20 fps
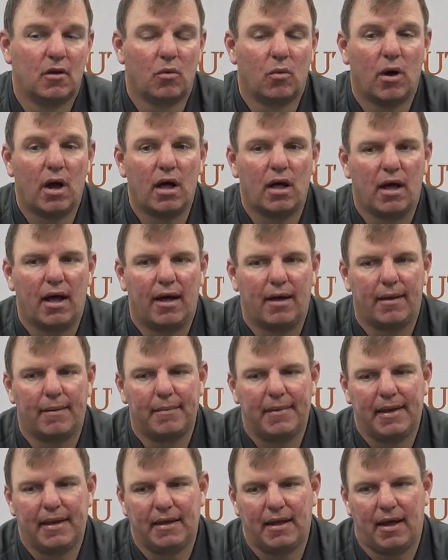Well,
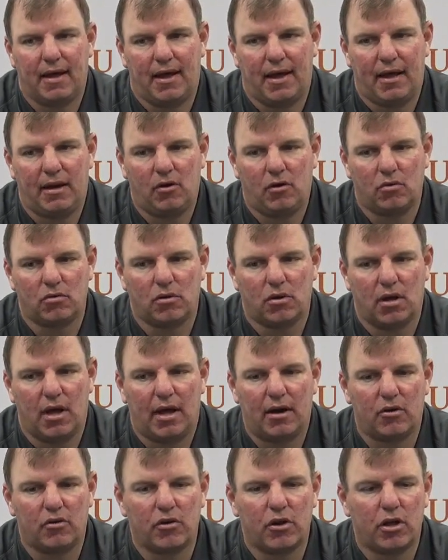I
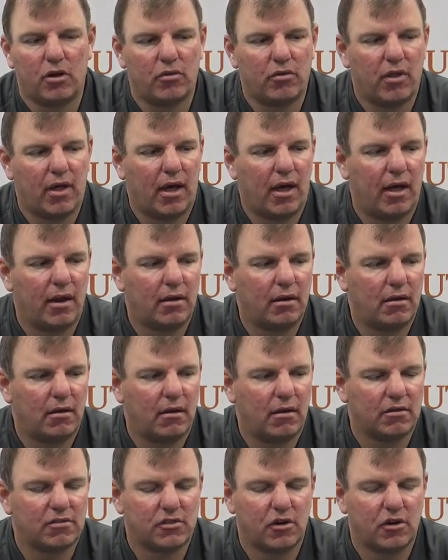don't know that.